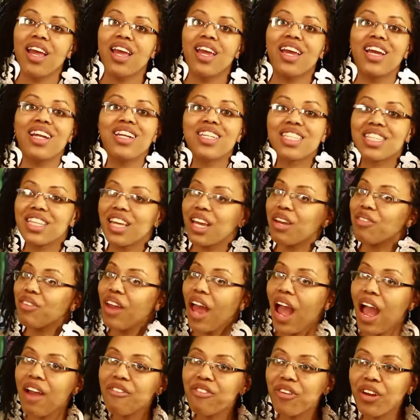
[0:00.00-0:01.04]
enslaved
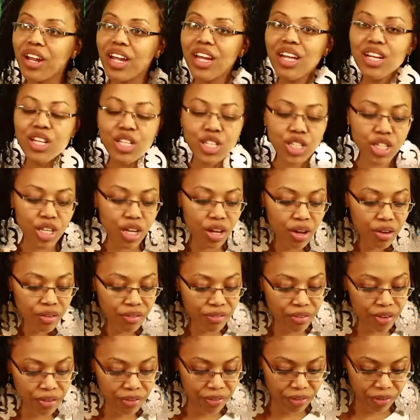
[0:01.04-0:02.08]
Africans
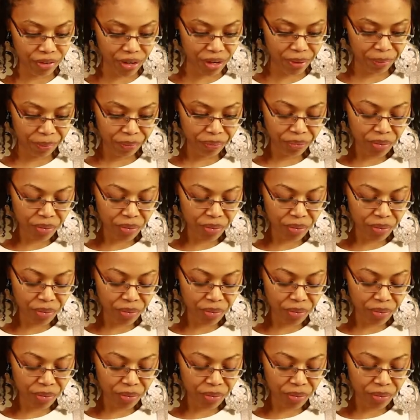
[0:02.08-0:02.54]
for free.